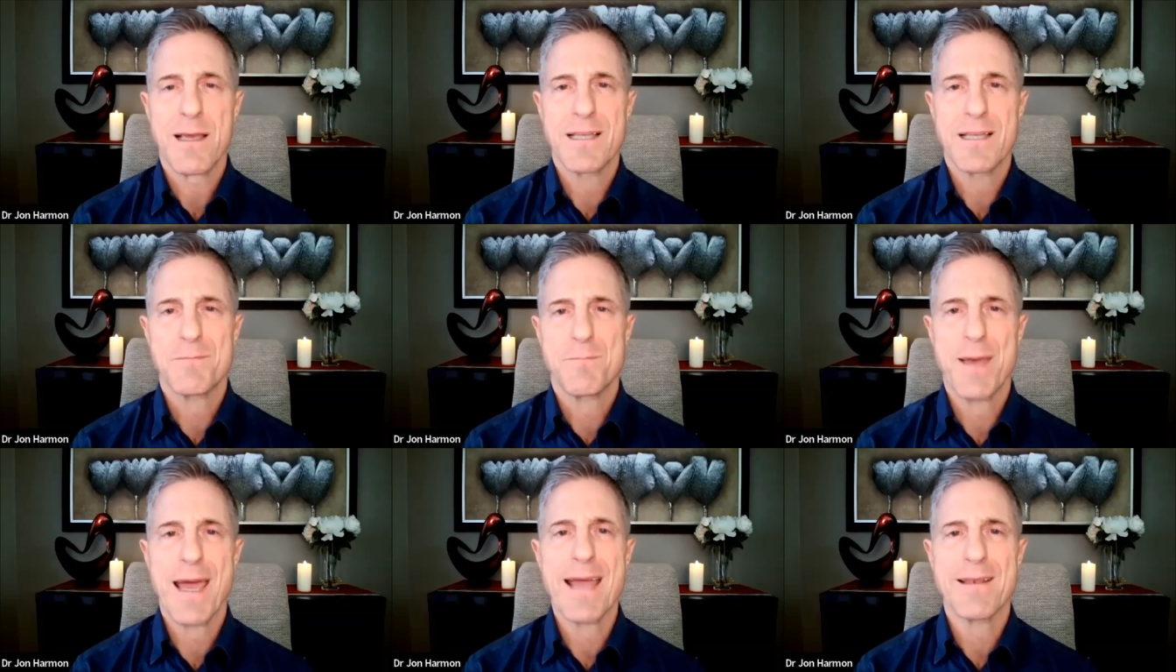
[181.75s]
It's
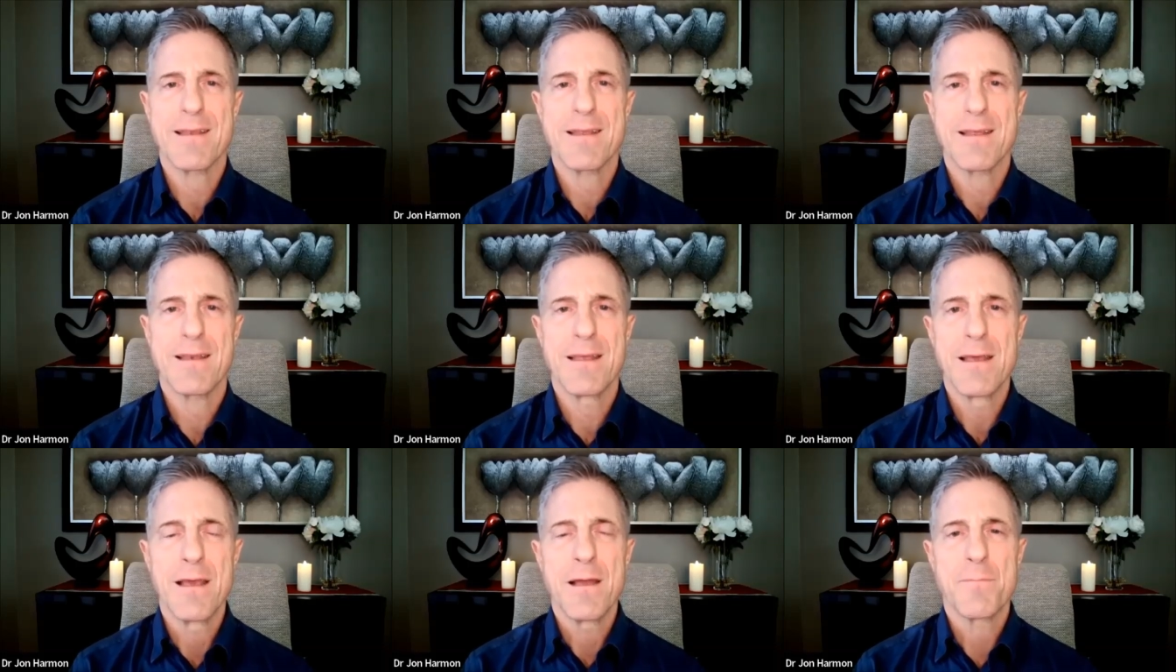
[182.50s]
patented
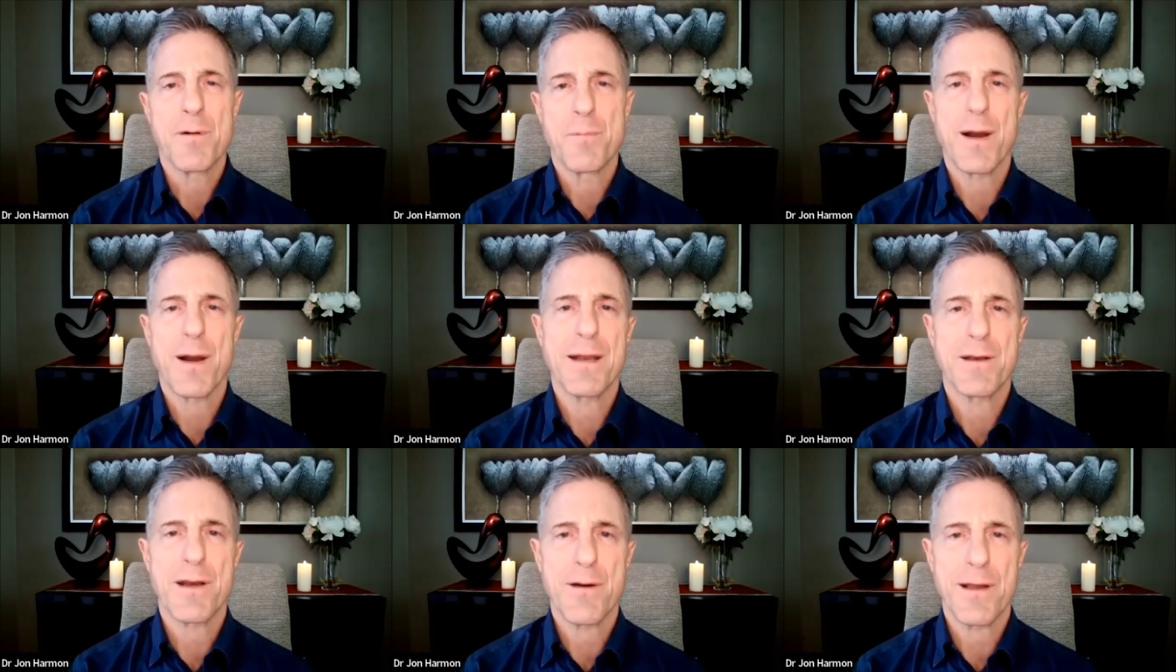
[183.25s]

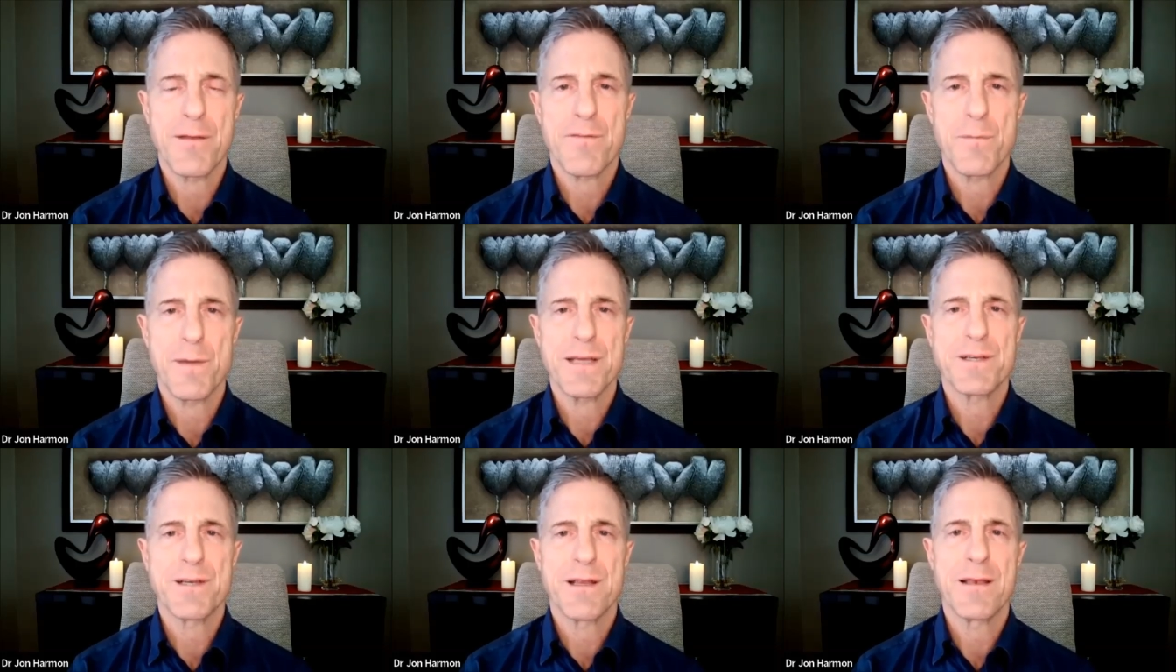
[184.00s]
proprietary
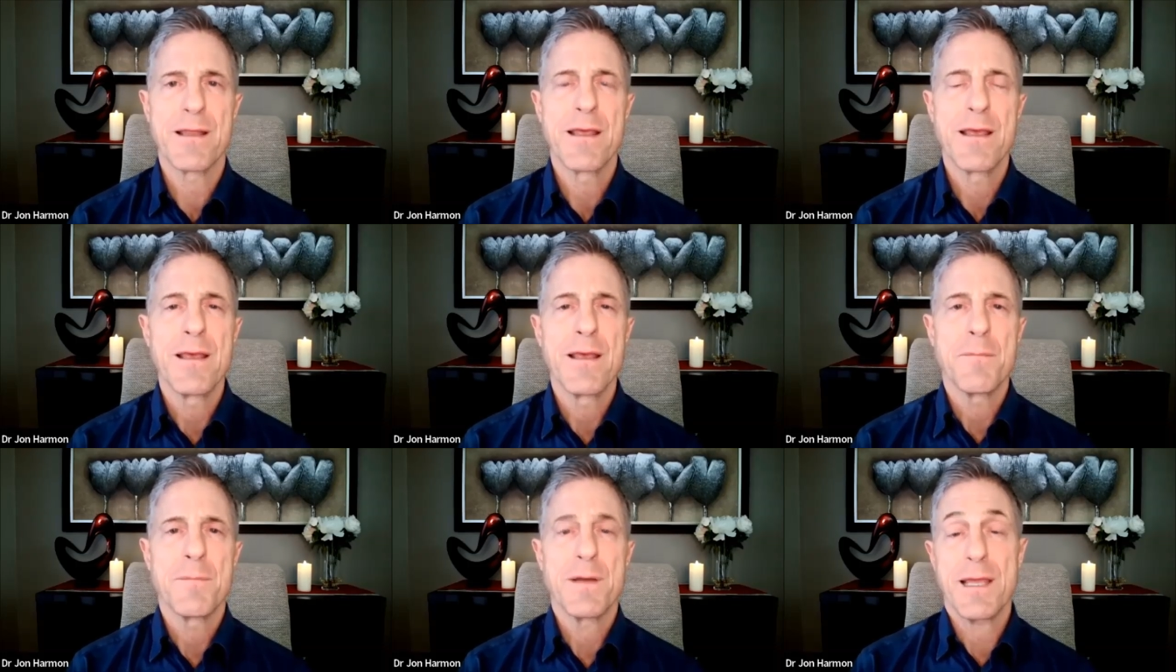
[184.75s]
information,
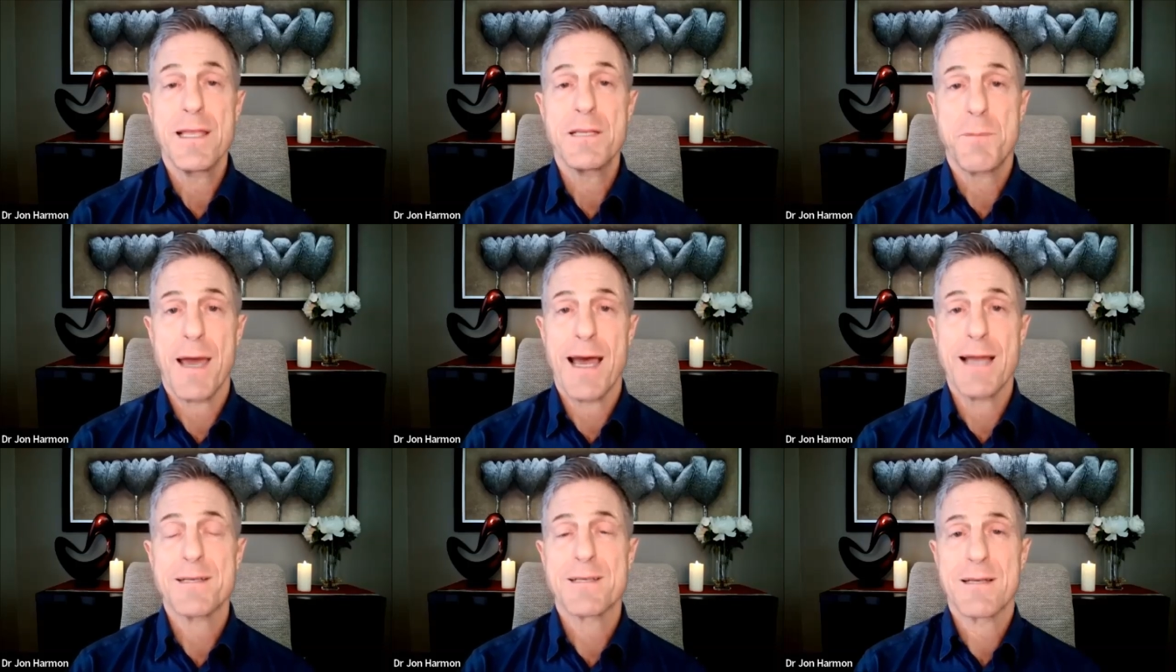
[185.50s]
but each
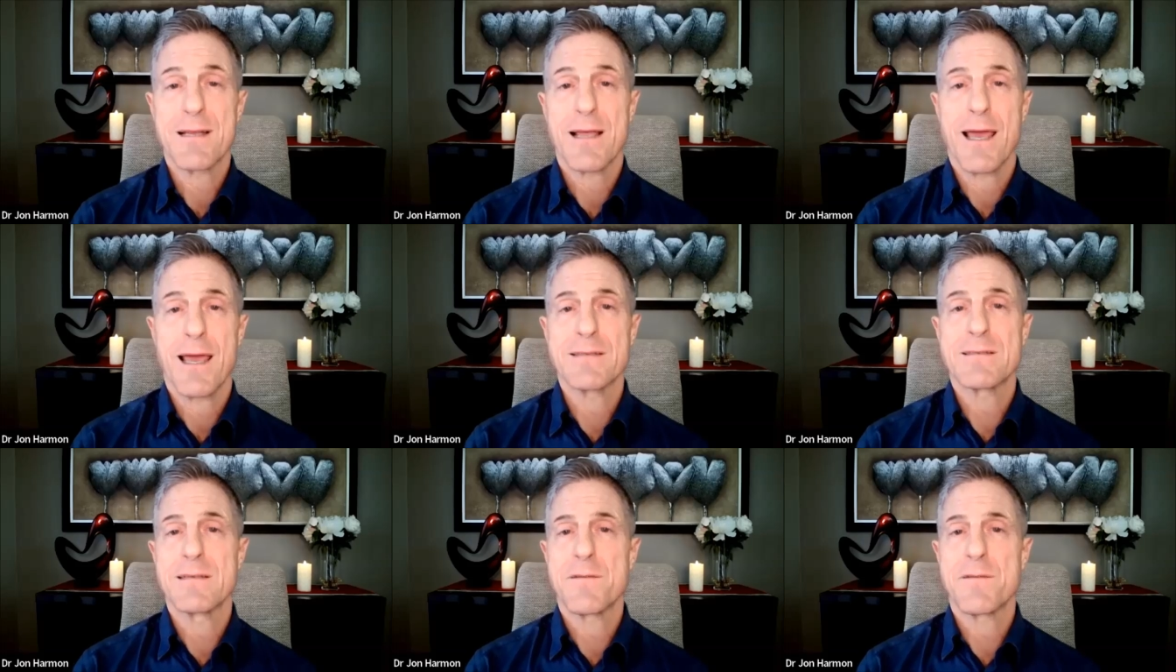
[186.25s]
patch
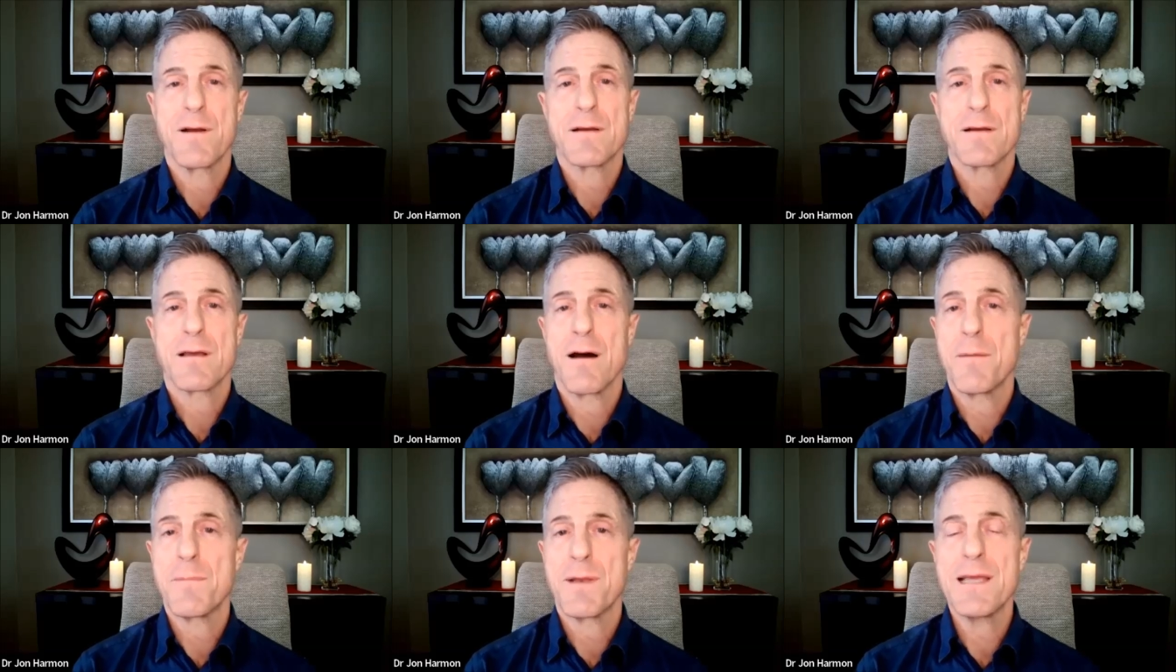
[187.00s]
has a different
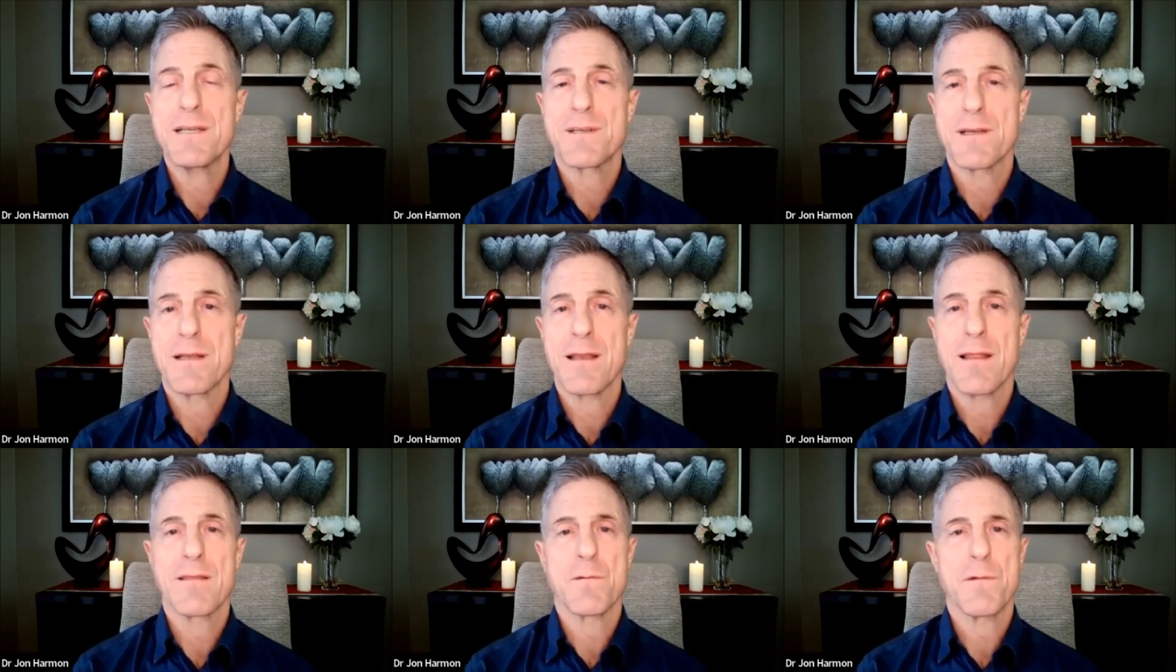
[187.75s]

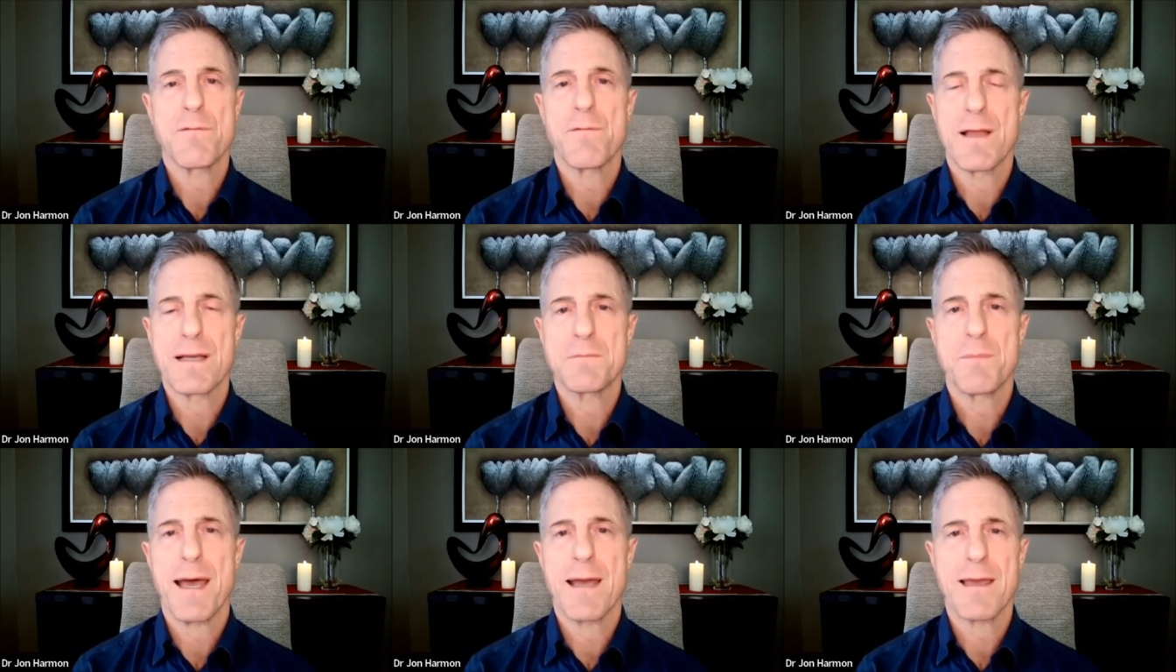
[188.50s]
combination that reflects
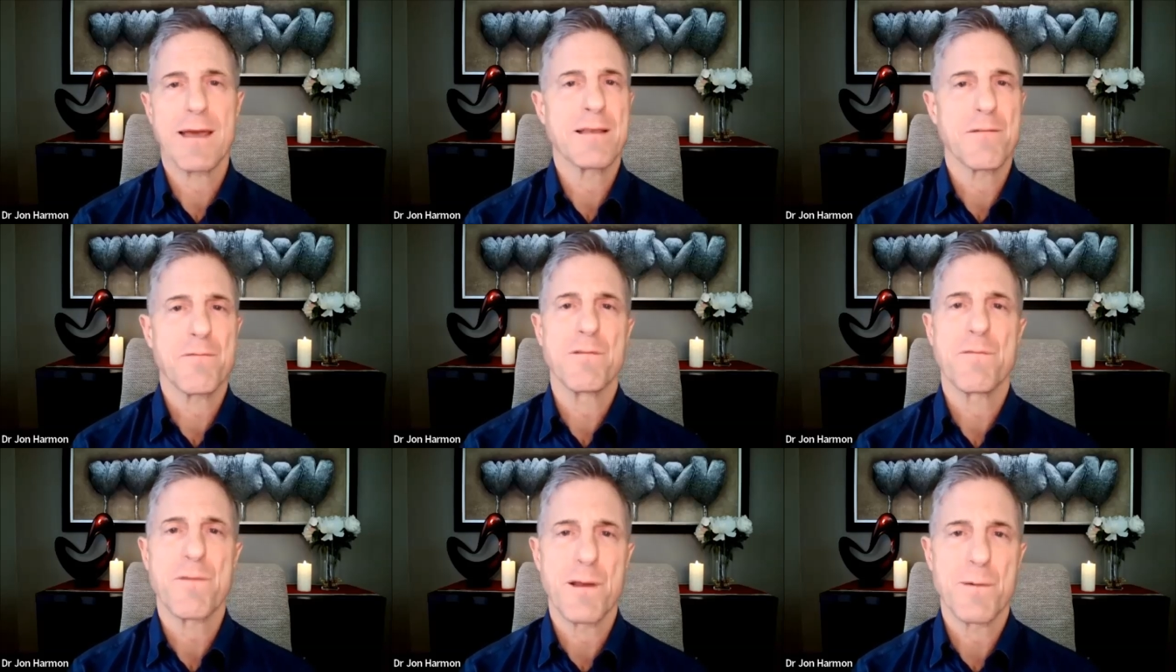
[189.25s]
back a
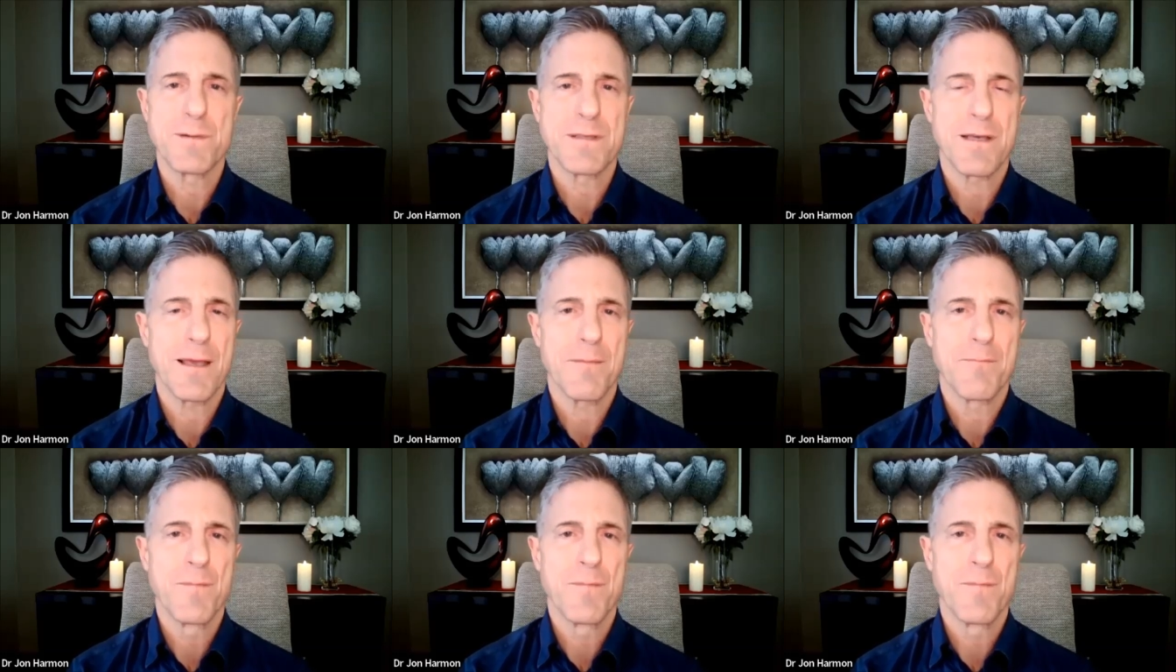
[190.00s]
different frequency.